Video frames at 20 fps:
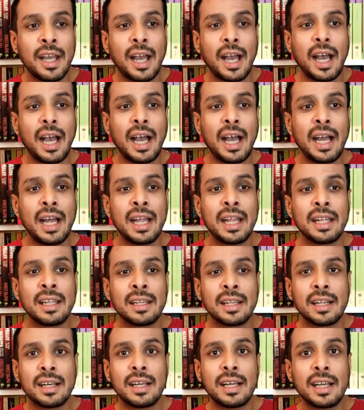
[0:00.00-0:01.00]
and
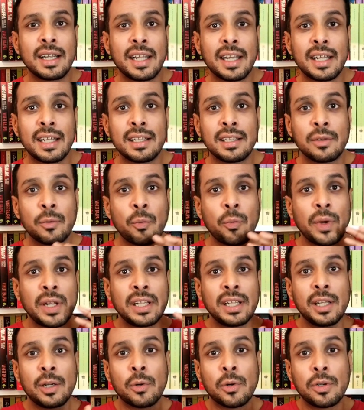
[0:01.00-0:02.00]
again when
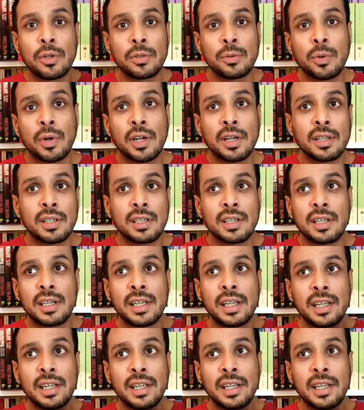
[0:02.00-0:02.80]
they go to Dwarka,